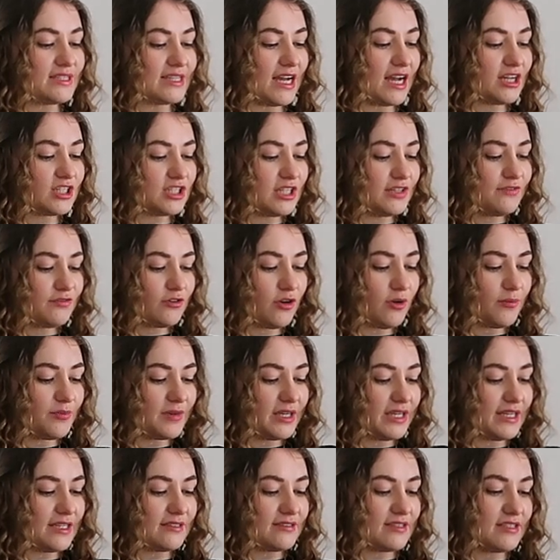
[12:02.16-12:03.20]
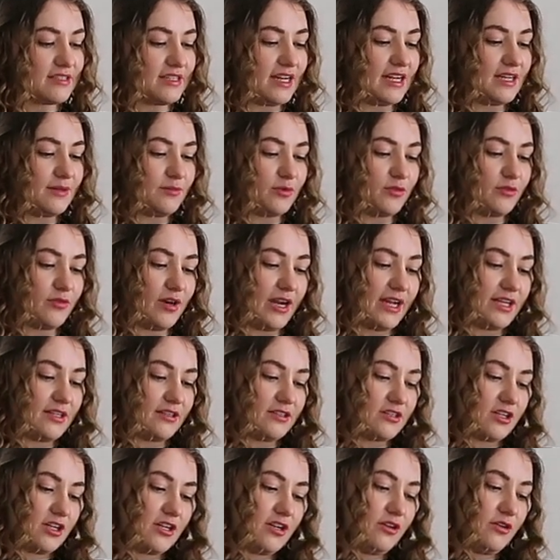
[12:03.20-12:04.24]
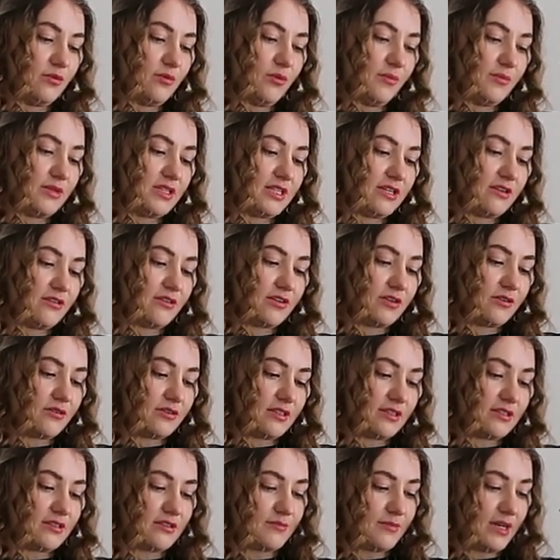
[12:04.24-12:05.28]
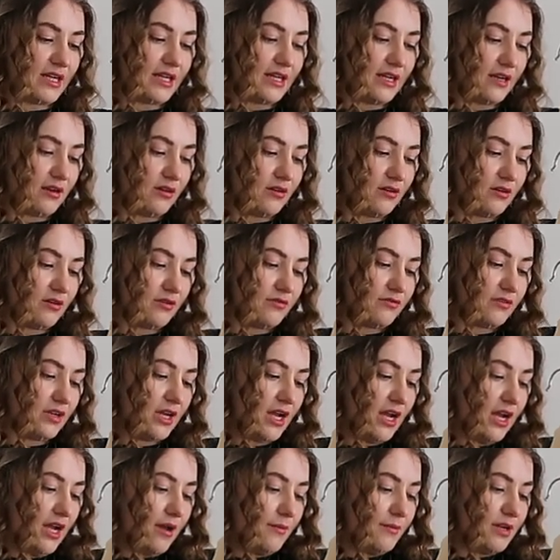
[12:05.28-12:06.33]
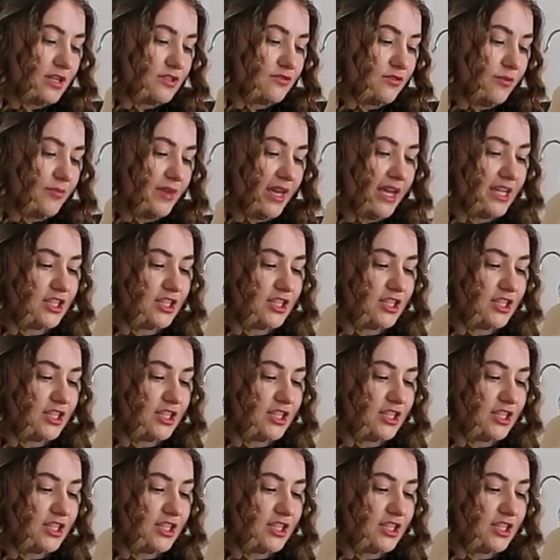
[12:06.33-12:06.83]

It's actually from the sustainable range. I don't know what material this is made out of, but it's from the